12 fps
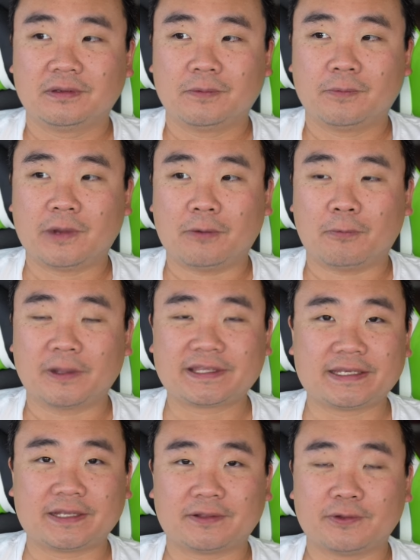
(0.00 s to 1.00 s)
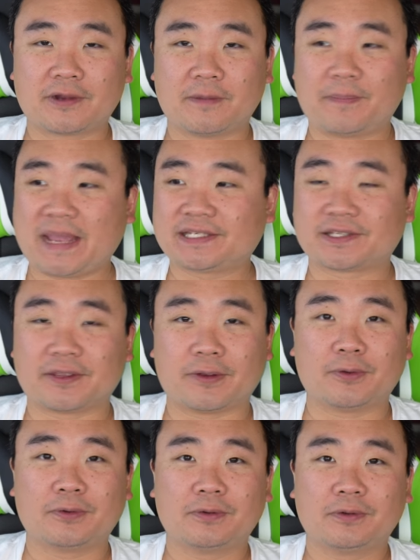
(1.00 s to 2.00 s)
well, what did a Luka base do?
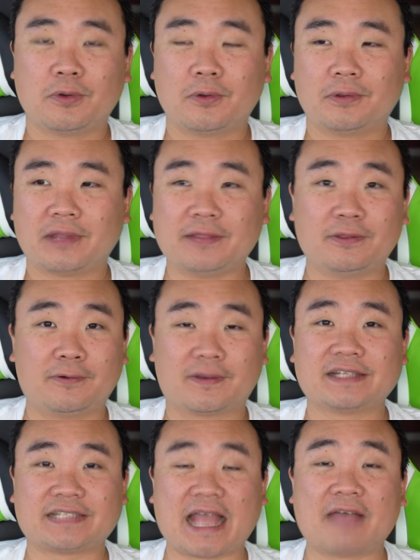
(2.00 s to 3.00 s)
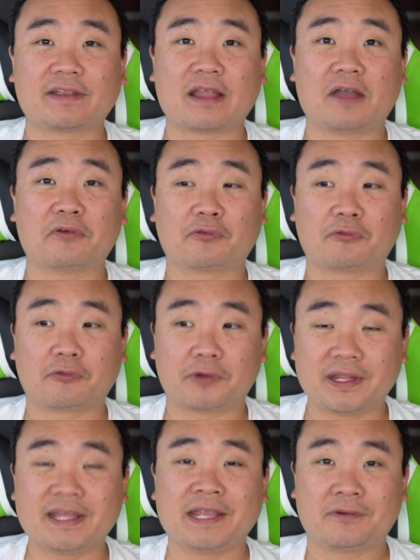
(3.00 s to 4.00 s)
And Luka is having a
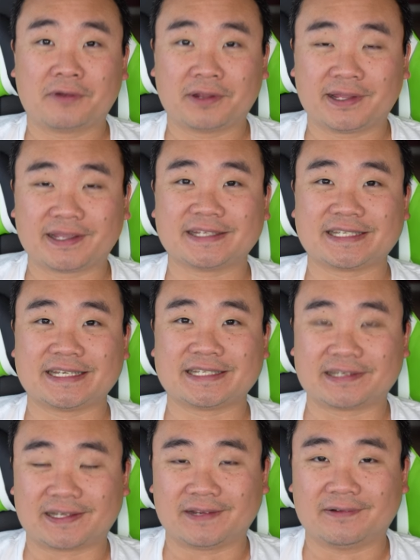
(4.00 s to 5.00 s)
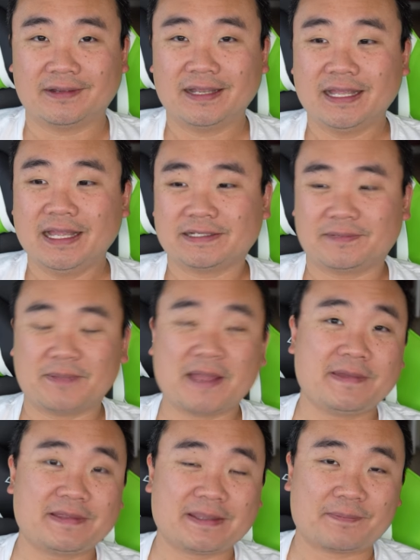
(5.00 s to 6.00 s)
really, really good season too. So
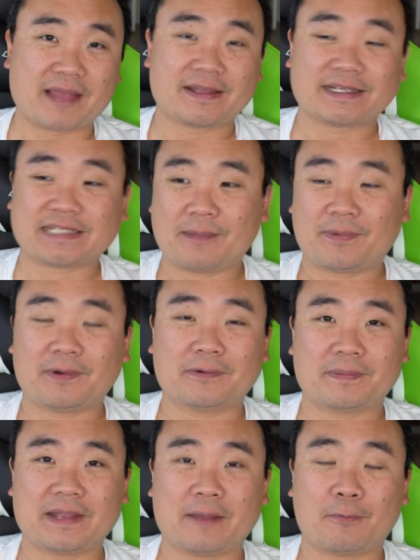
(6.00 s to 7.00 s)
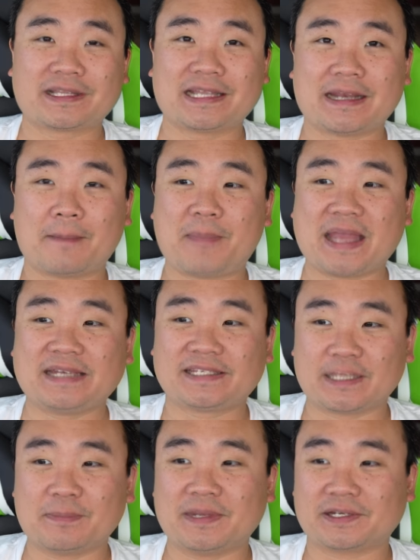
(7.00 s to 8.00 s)
maybe the better example would be a, what did a Ben
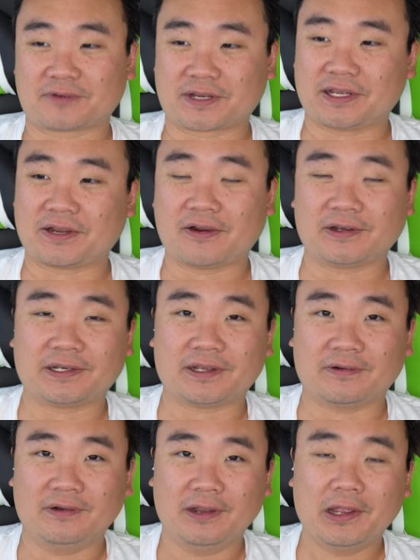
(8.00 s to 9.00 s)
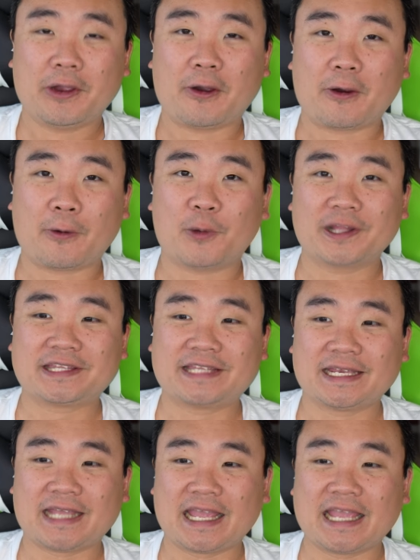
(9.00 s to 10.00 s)
Simmons rookie card do? Or what
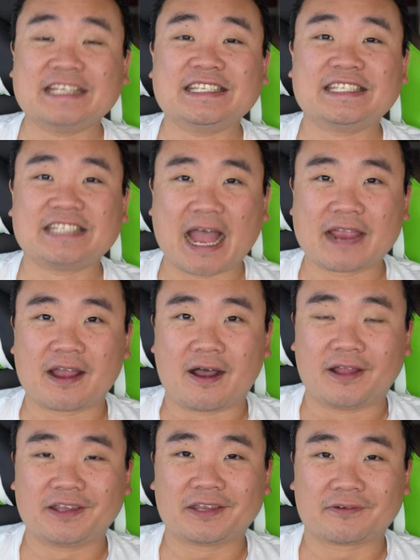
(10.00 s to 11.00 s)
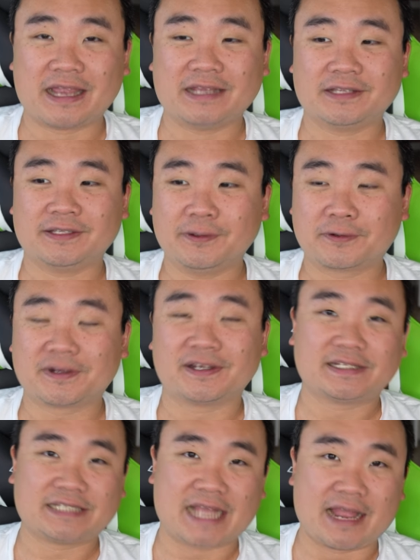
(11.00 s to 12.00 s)
did a Zion, right? Luka
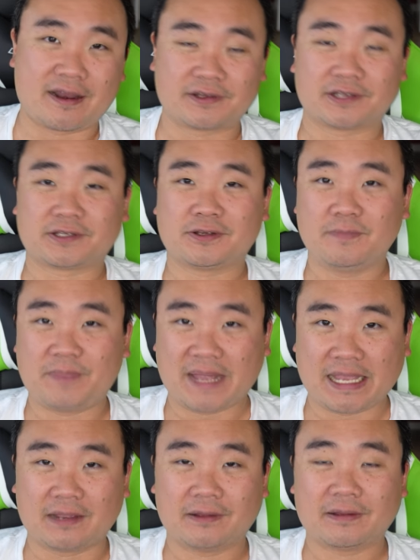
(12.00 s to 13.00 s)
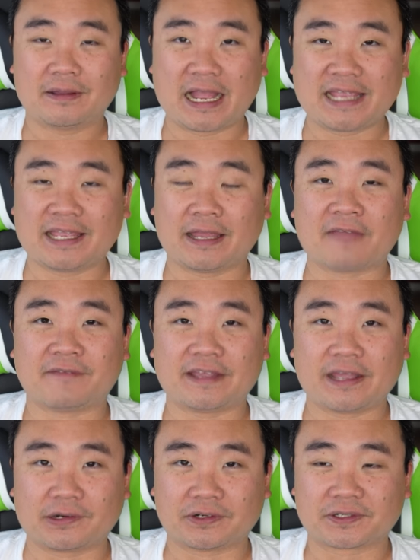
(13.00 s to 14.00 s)
and Zion, the two big
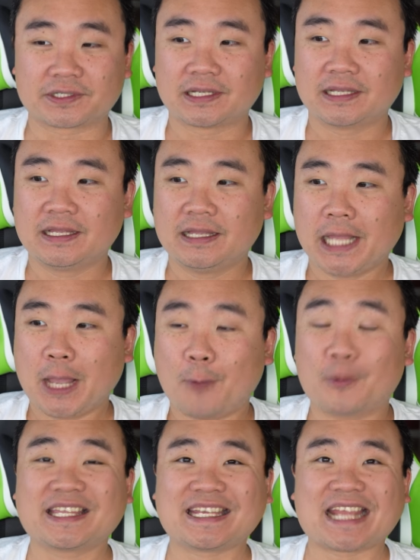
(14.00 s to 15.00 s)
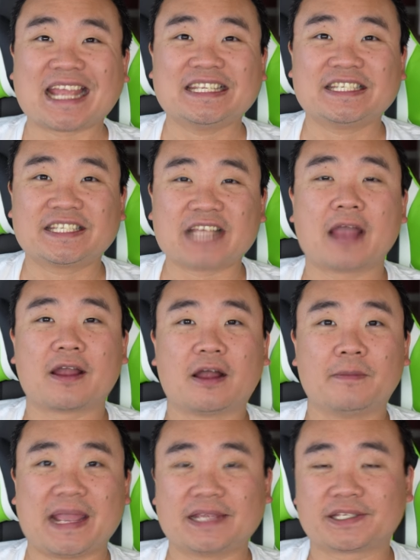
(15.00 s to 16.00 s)
heavy hitters. What did a
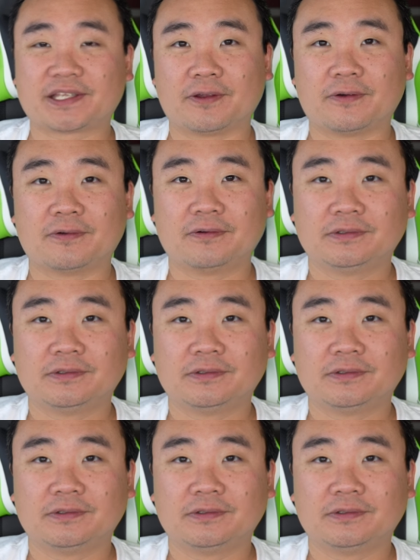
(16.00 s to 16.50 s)
Zion base do?